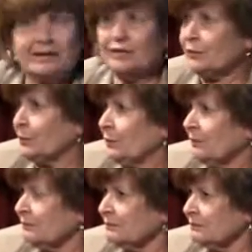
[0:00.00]

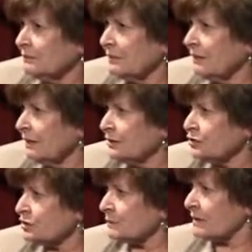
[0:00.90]
irritable
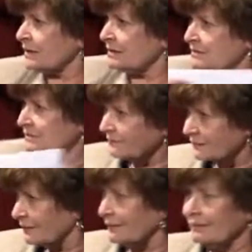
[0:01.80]
just because of
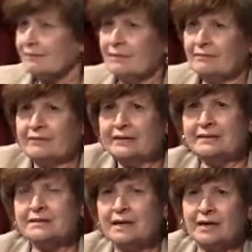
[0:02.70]

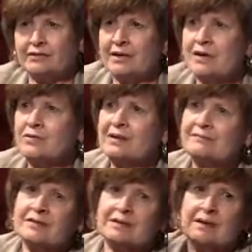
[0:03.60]
feeling tired. Now you
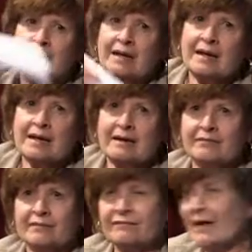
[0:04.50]
have to have
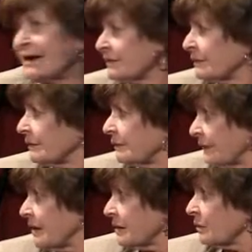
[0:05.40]
the fact that
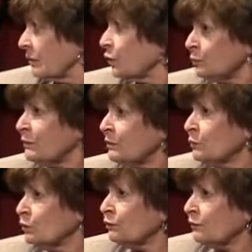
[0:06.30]
they could be
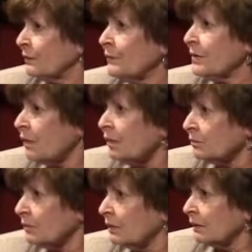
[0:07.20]
removed from their
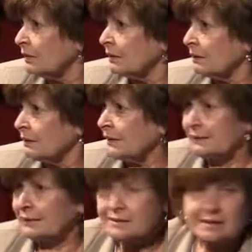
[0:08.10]
home.
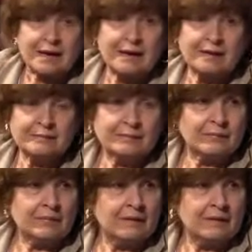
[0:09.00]
That any time